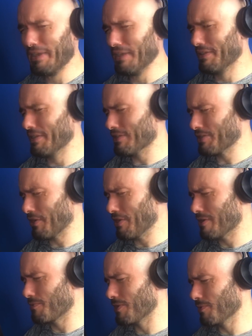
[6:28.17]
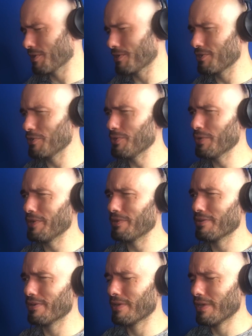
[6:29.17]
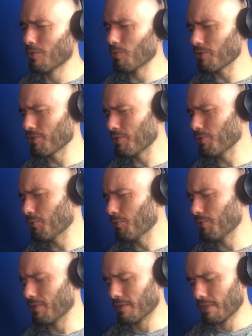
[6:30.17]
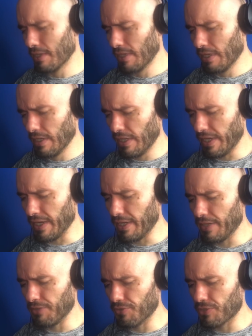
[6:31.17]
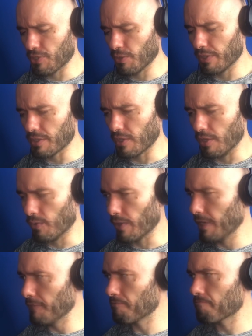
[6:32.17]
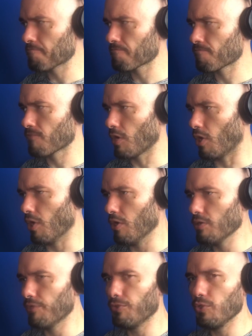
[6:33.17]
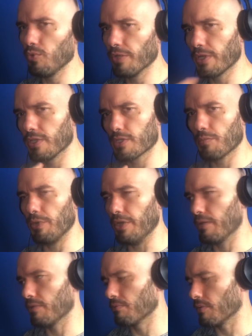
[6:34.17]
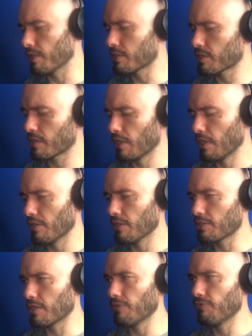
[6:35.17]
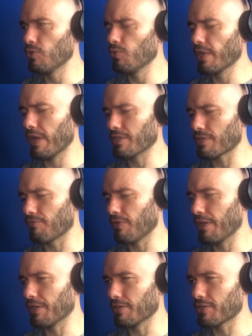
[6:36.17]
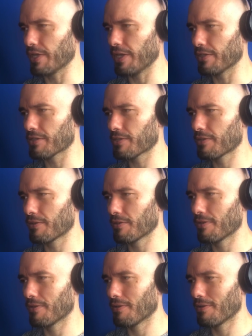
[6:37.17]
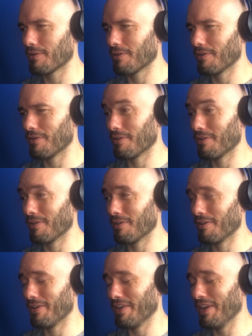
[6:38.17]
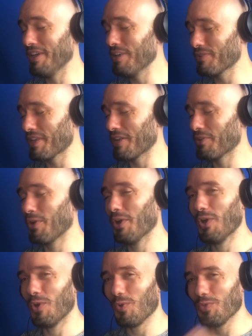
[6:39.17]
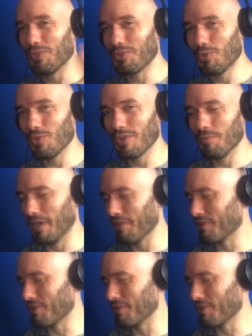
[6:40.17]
that's hard. We don't want to do it. We're new. And so I said, all right, all of you against me. Let's give you guys a fighting chance. And even then, only 2 of them had the